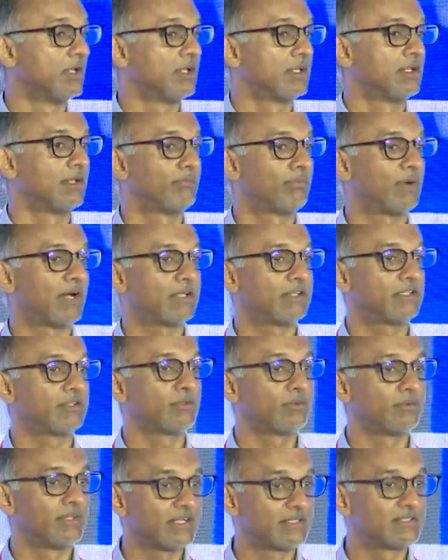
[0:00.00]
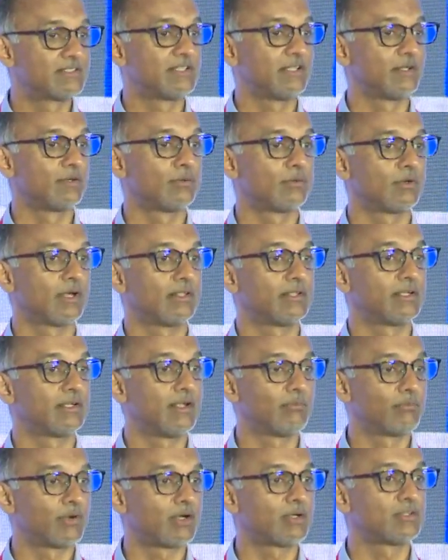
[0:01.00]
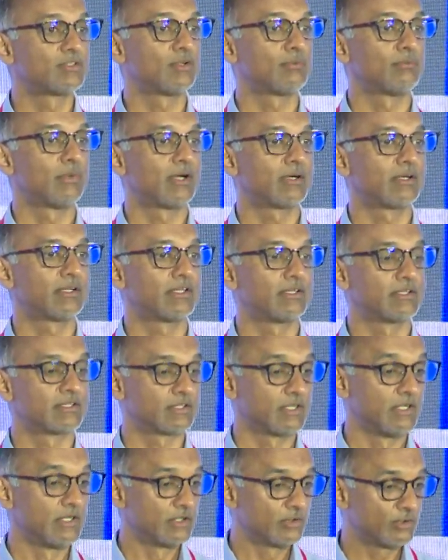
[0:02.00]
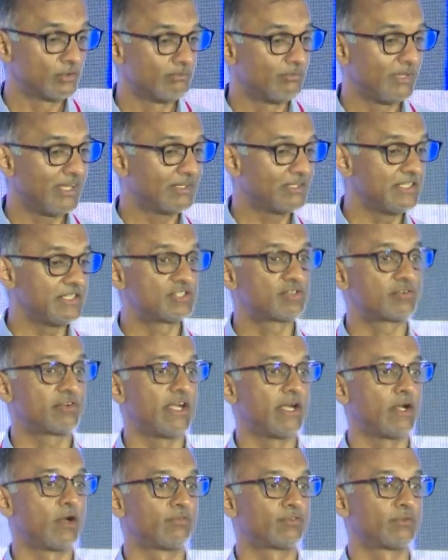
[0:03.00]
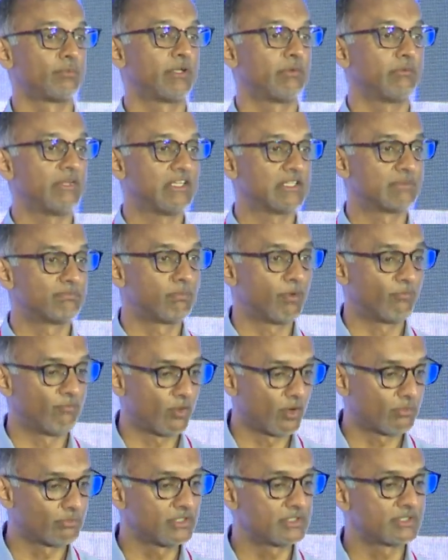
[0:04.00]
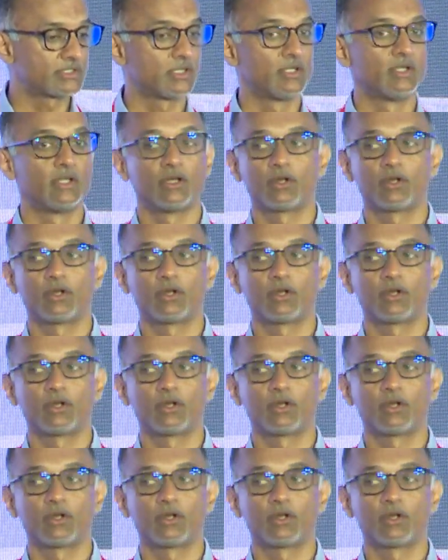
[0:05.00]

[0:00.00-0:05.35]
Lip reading: the path to net zero and the demands on marketeers to make these trade-offs between performance,